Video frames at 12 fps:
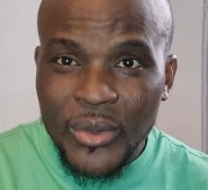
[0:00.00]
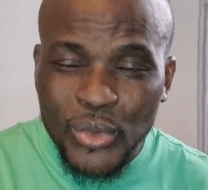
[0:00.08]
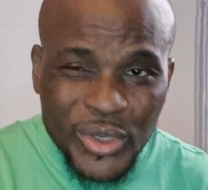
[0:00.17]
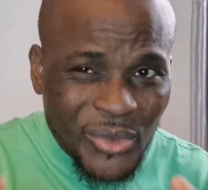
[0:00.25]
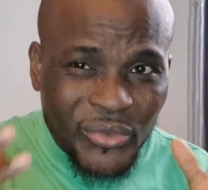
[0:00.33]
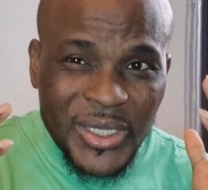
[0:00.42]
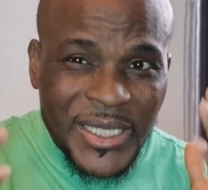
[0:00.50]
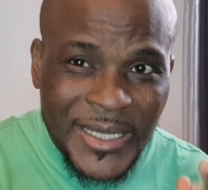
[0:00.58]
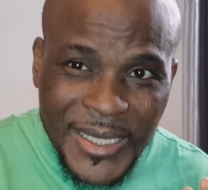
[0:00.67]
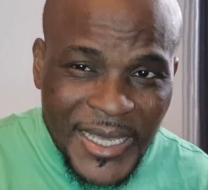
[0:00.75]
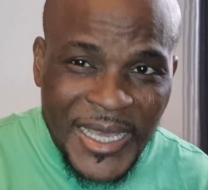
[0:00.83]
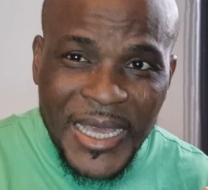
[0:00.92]
We don't really
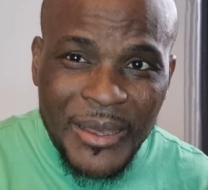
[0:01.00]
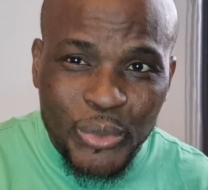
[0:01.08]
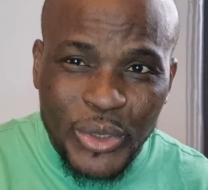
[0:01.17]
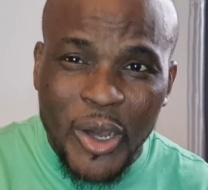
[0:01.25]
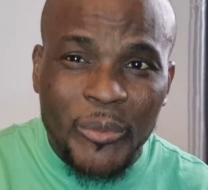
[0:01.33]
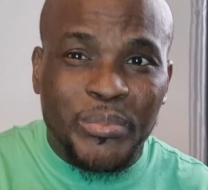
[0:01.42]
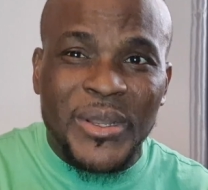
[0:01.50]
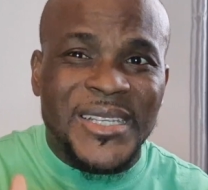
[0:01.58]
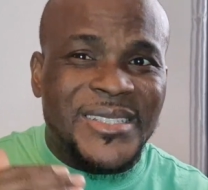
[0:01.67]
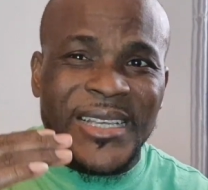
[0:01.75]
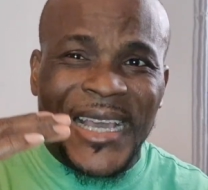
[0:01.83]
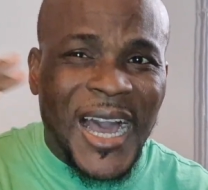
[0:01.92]
care. We don't
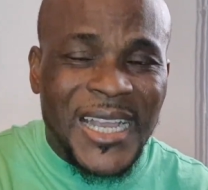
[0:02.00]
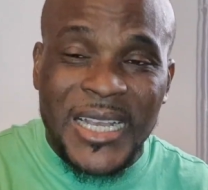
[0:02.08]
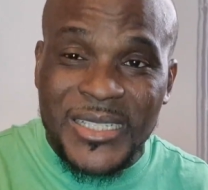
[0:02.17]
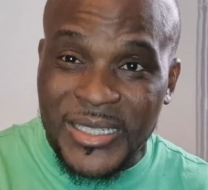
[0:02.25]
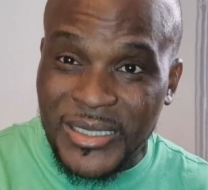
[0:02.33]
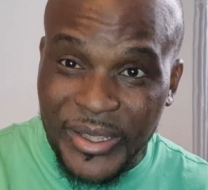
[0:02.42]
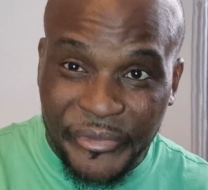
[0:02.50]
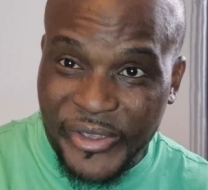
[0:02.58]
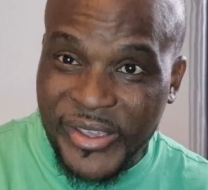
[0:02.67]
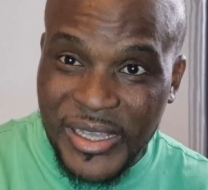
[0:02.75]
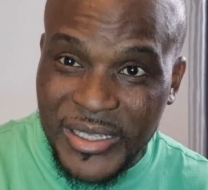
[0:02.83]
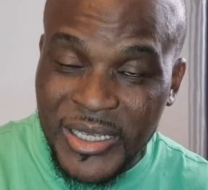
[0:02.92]
place a higher
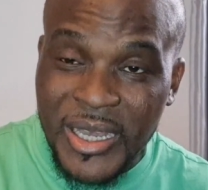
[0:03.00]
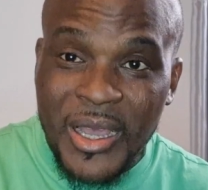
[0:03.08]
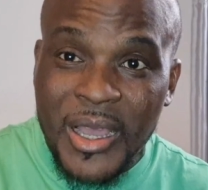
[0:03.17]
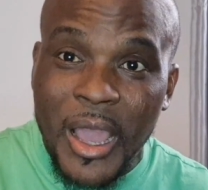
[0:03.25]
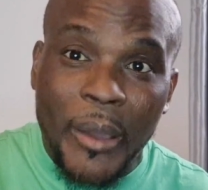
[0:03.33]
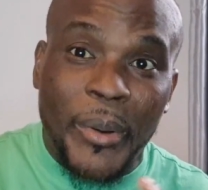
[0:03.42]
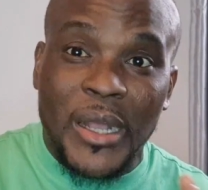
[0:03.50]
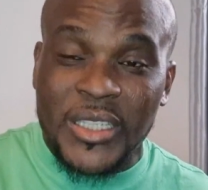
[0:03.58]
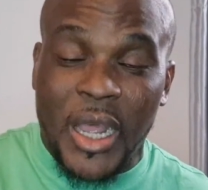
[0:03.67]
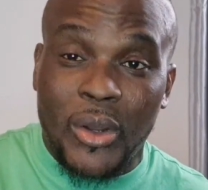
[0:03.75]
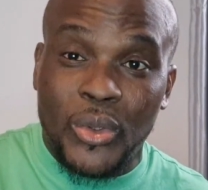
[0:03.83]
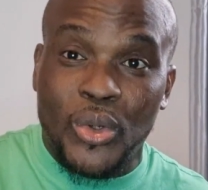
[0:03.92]
significance
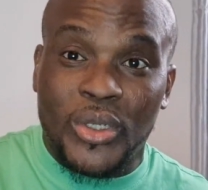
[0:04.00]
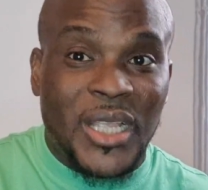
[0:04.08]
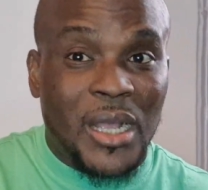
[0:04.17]
about our look.